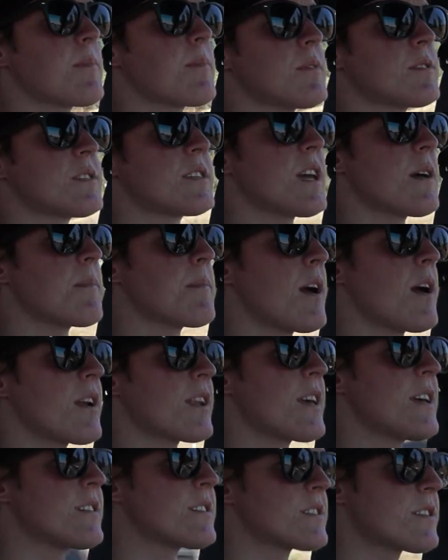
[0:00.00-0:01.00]
people DM me
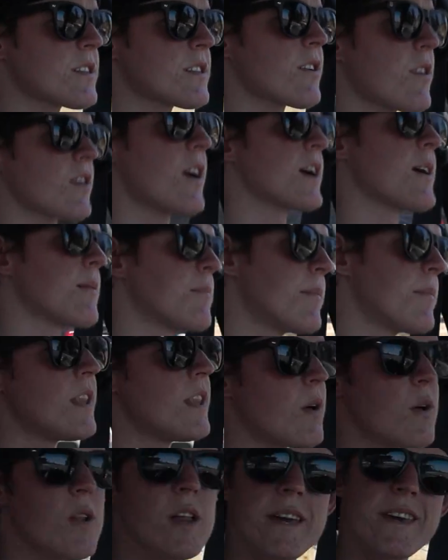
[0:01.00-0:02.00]
on Instagram.
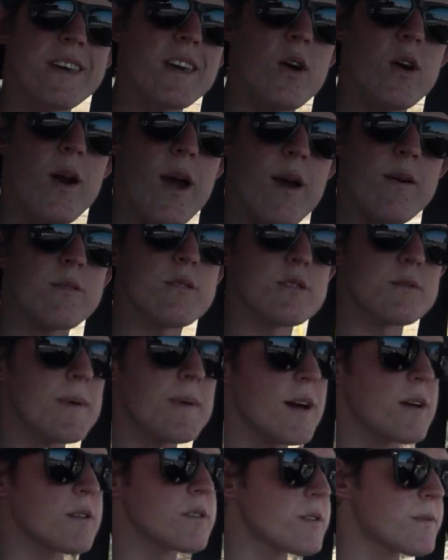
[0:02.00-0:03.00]
They're like, yo, how are those
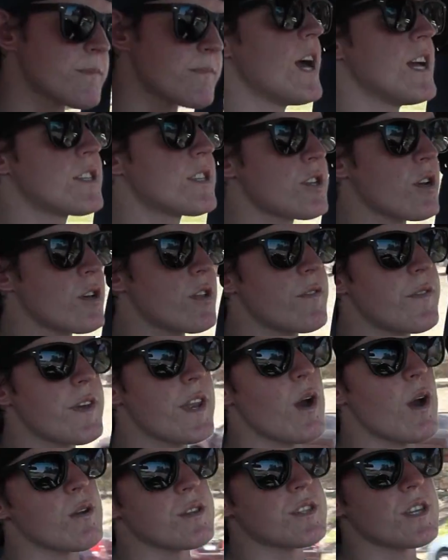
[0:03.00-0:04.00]
mounts? And so the
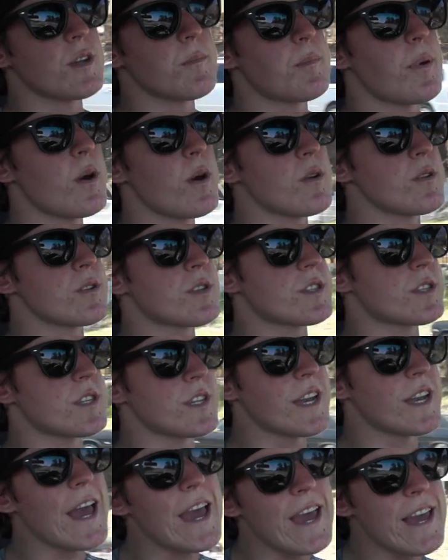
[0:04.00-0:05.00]
video I was gonna post
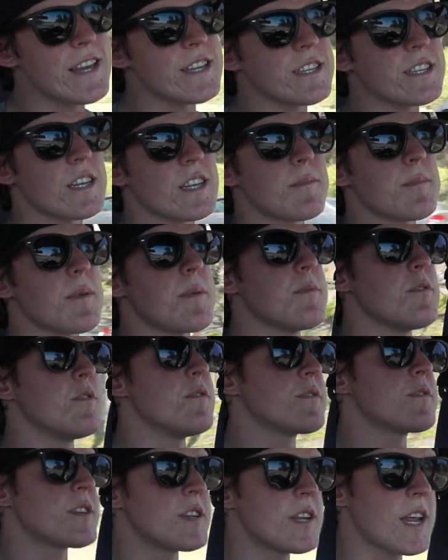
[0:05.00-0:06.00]
today is gonna be
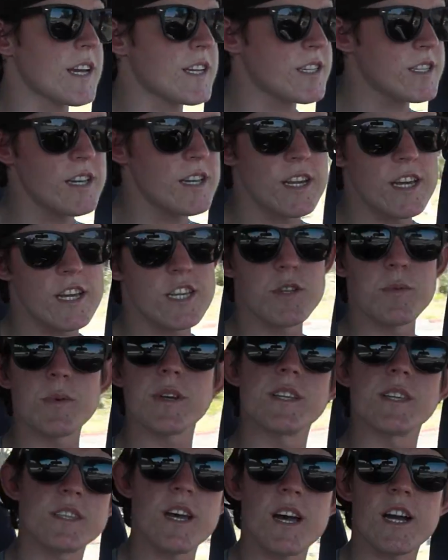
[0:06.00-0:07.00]
moved to next Sunday so
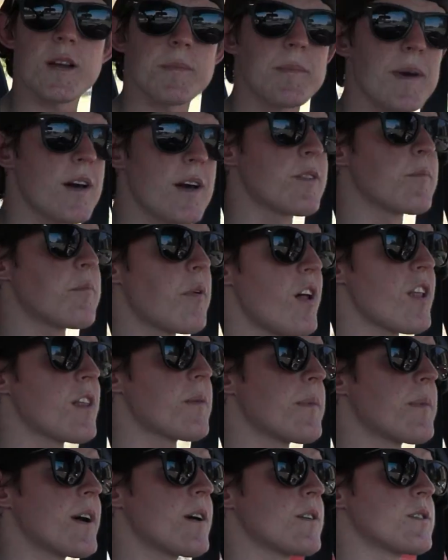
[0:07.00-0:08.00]
we can talk about the
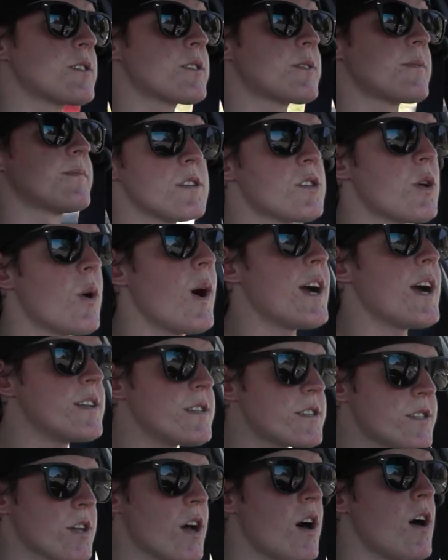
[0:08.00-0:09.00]
poly mounts. So I
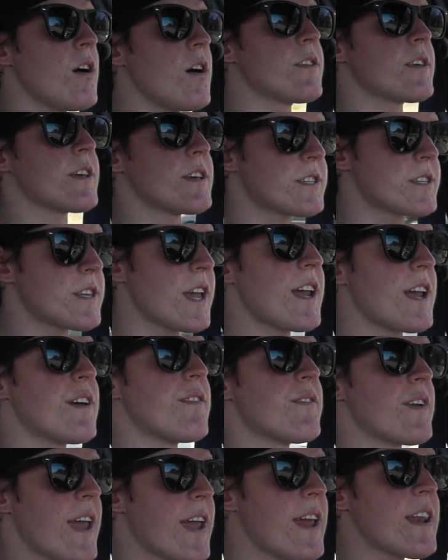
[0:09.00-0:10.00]
installed a set
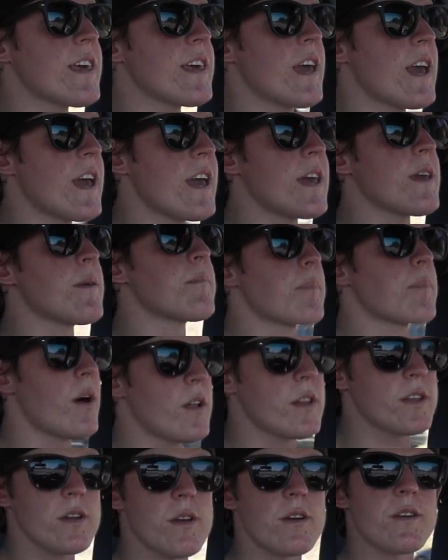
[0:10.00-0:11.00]
of 88
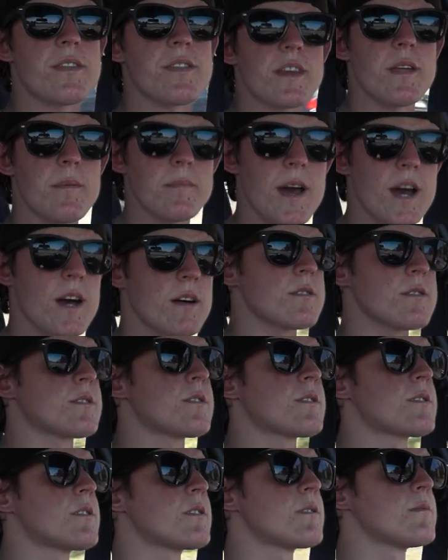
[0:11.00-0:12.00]
polyurethane
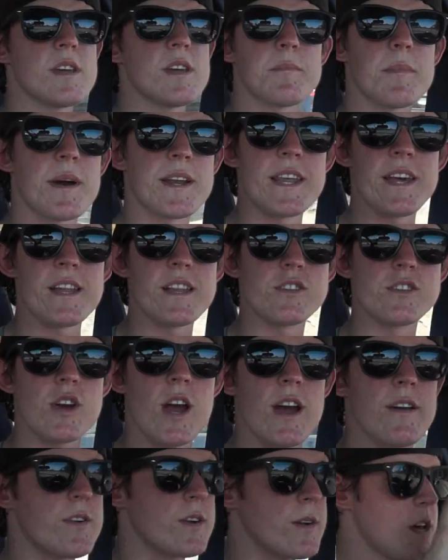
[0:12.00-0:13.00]
mounts in my daily
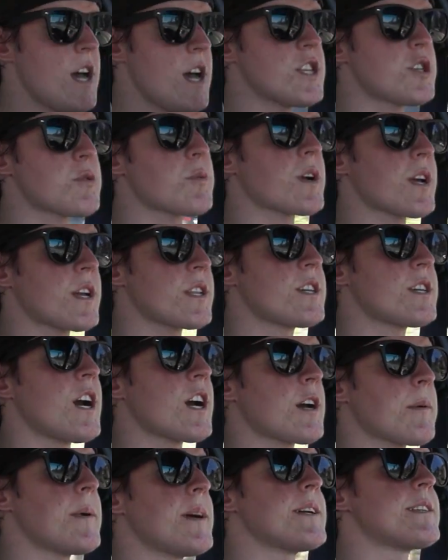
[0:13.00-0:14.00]
driver. And so we're gonna
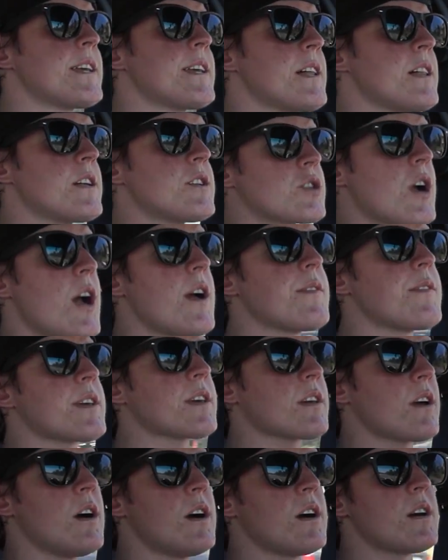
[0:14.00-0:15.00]
talk about daily
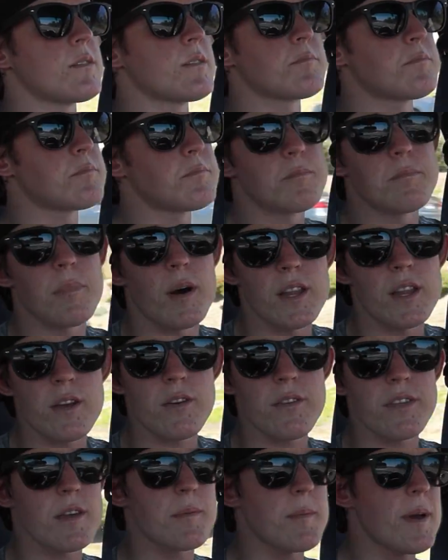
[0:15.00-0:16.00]
driving on
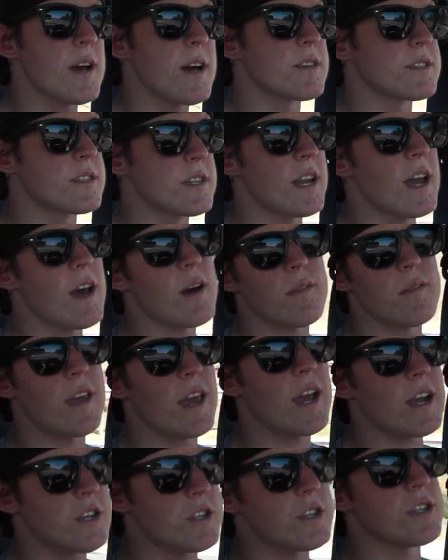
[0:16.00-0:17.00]
polyurethane mounts and how they
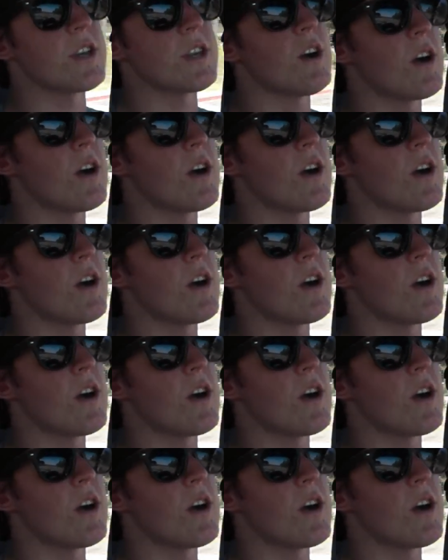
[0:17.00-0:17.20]
actually